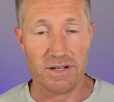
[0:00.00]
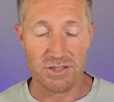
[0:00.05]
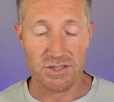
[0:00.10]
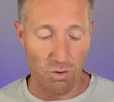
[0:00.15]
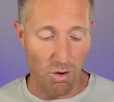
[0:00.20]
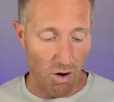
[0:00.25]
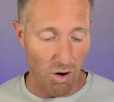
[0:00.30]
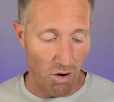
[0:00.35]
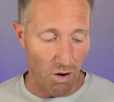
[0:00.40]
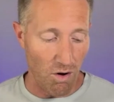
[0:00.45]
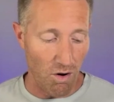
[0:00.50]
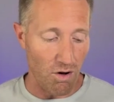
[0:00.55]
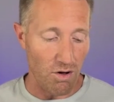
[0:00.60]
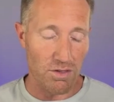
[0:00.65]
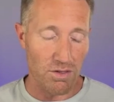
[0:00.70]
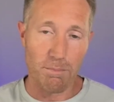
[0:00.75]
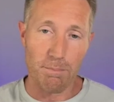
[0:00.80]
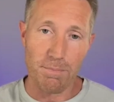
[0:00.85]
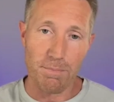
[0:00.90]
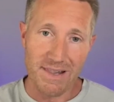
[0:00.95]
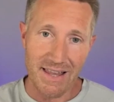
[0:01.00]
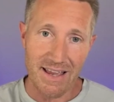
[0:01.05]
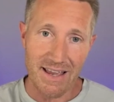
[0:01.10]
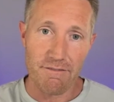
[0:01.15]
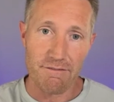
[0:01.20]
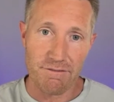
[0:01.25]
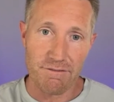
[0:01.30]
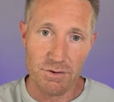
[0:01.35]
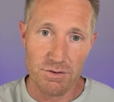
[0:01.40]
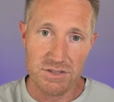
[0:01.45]
So all the plant
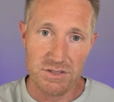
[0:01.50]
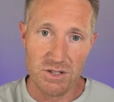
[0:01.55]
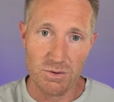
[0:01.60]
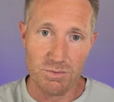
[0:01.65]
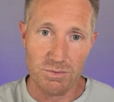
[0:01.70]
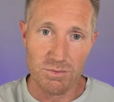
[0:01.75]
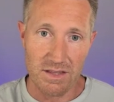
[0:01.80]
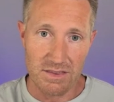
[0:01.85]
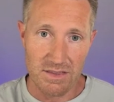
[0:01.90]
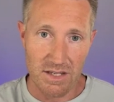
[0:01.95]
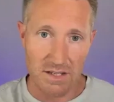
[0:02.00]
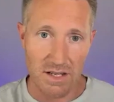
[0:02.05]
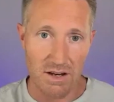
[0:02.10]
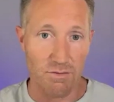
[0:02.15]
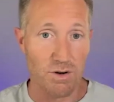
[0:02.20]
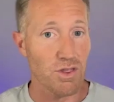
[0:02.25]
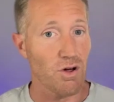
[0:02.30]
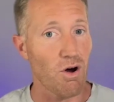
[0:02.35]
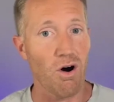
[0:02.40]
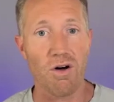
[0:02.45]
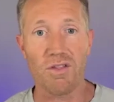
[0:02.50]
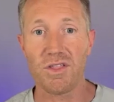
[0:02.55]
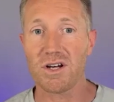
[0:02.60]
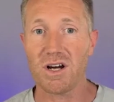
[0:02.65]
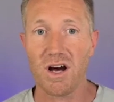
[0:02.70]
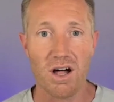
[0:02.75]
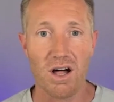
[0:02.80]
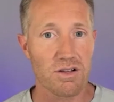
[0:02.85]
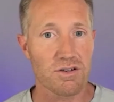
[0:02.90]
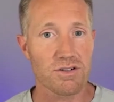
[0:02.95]
foods that we can think of with all the
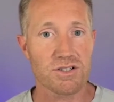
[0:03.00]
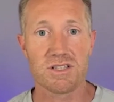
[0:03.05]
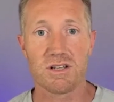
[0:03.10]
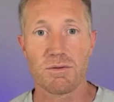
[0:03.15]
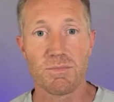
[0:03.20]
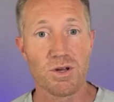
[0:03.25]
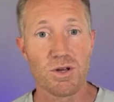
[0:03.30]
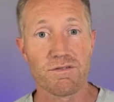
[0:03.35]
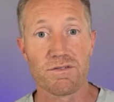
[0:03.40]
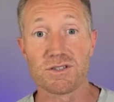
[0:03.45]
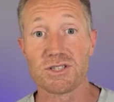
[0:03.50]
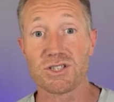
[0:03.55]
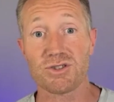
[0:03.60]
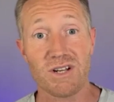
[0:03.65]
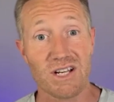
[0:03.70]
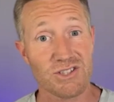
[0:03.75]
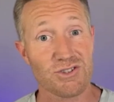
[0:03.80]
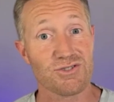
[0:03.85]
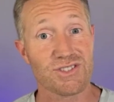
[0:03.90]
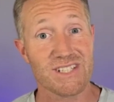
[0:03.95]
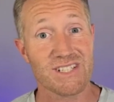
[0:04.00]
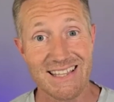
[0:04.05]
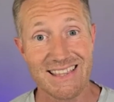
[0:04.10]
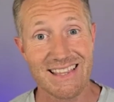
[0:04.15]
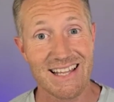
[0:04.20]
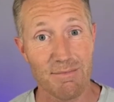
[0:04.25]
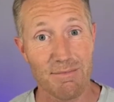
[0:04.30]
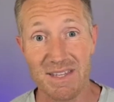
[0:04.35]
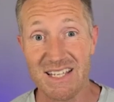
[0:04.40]
colors and the beautiful stressors in them,